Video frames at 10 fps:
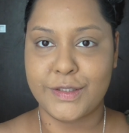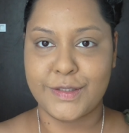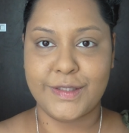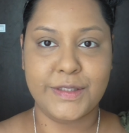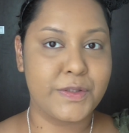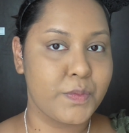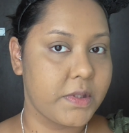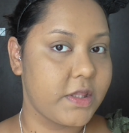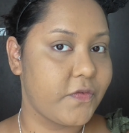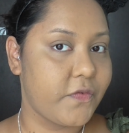So this is
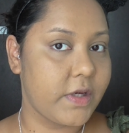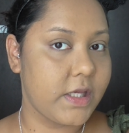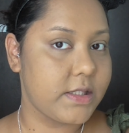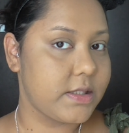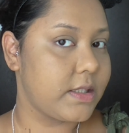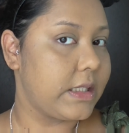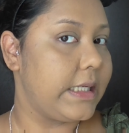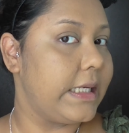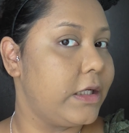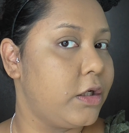what the first
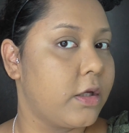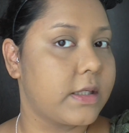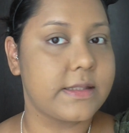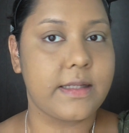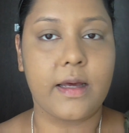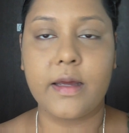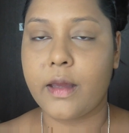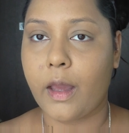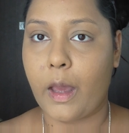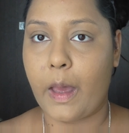layer looks
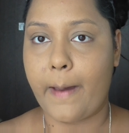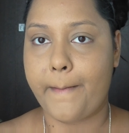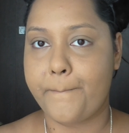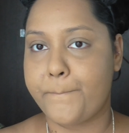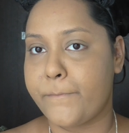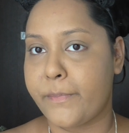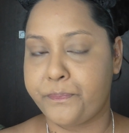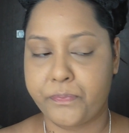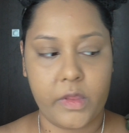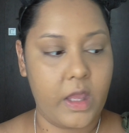like.
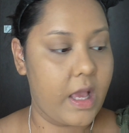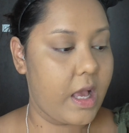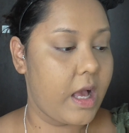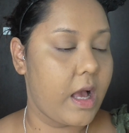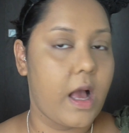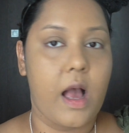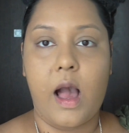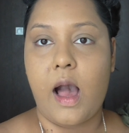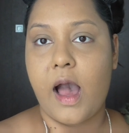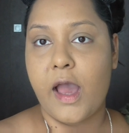I
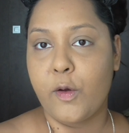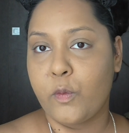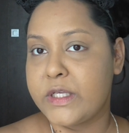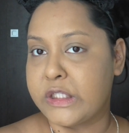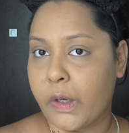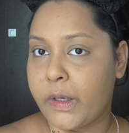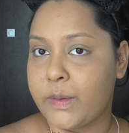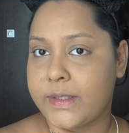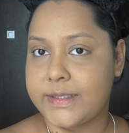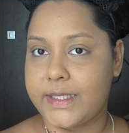always go
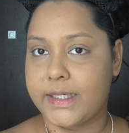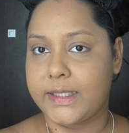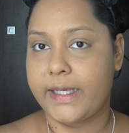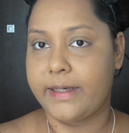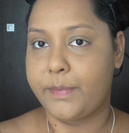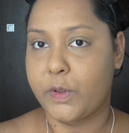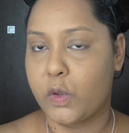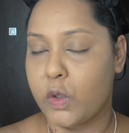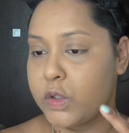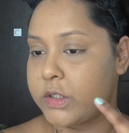in with the second layer
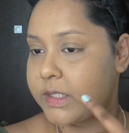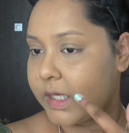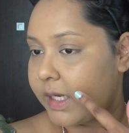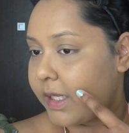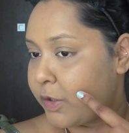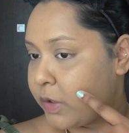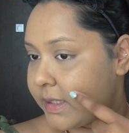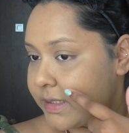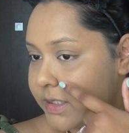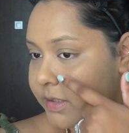because you
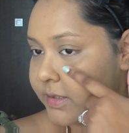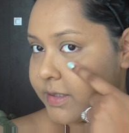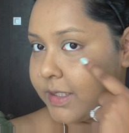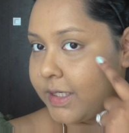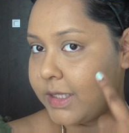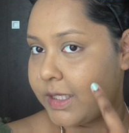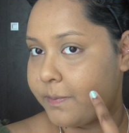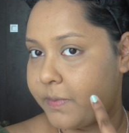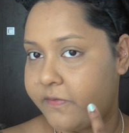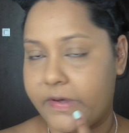can still see the
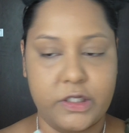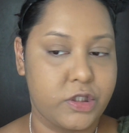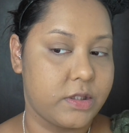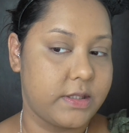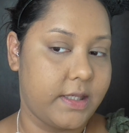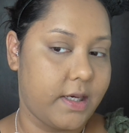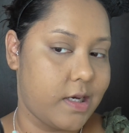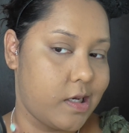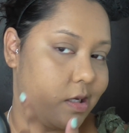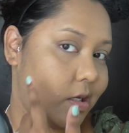imperfections
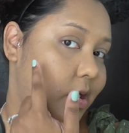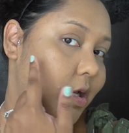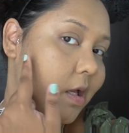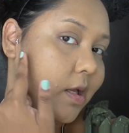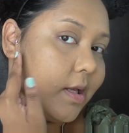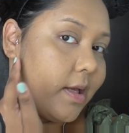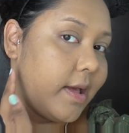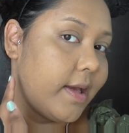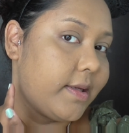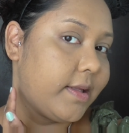here
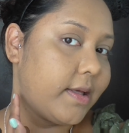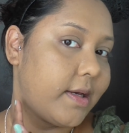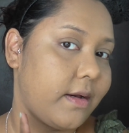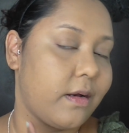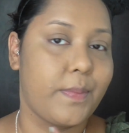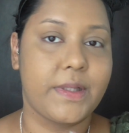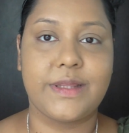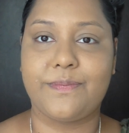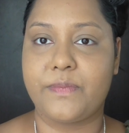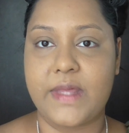and here,
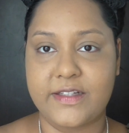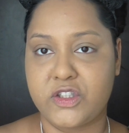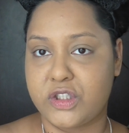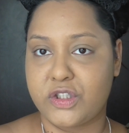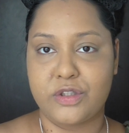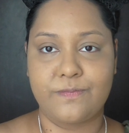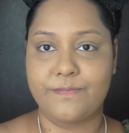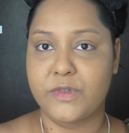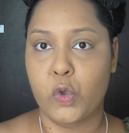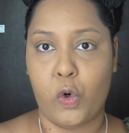but that's
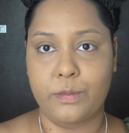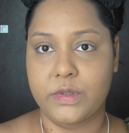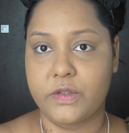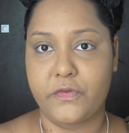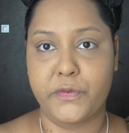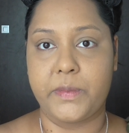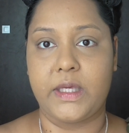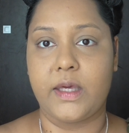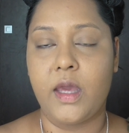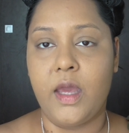normal for
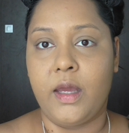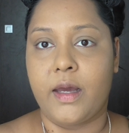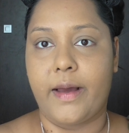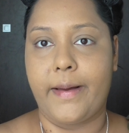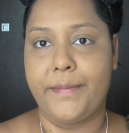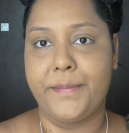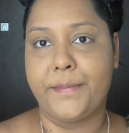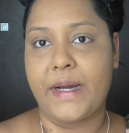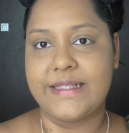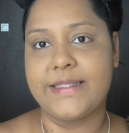me.
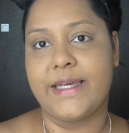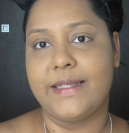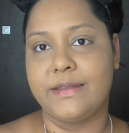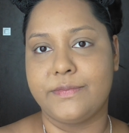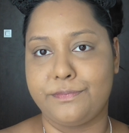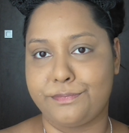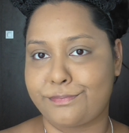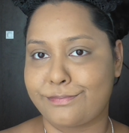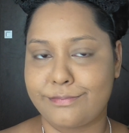My skin